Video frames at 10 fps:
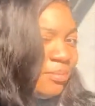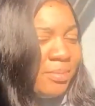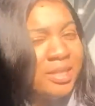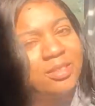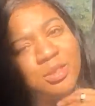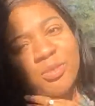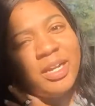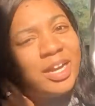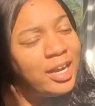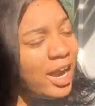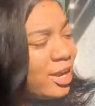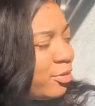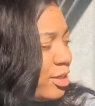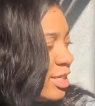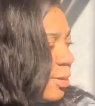Bundles where? I
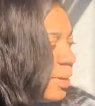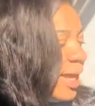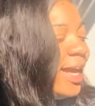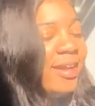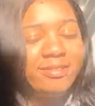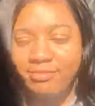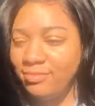grew this out my head.